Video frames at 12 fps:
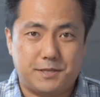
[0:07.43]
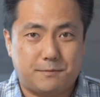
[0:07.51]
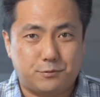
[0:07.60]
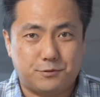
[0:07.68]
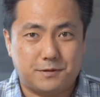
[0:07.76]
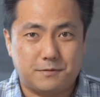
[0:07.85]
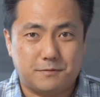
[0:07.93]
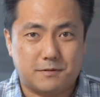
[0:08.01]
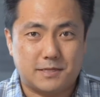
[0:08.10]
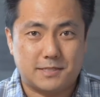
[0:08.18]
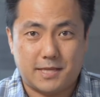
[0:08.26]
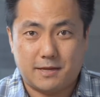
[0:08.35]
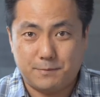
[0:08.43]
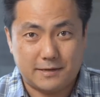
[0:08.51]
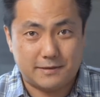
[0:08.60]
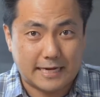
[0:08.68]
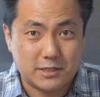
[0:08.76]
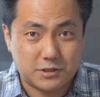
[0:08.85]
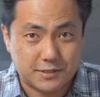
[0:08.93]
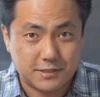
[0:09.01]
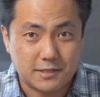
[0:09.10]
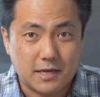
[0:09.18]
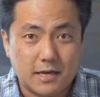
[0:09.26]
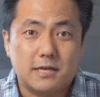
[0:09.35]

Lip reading: of the pool because that'll be dangerous.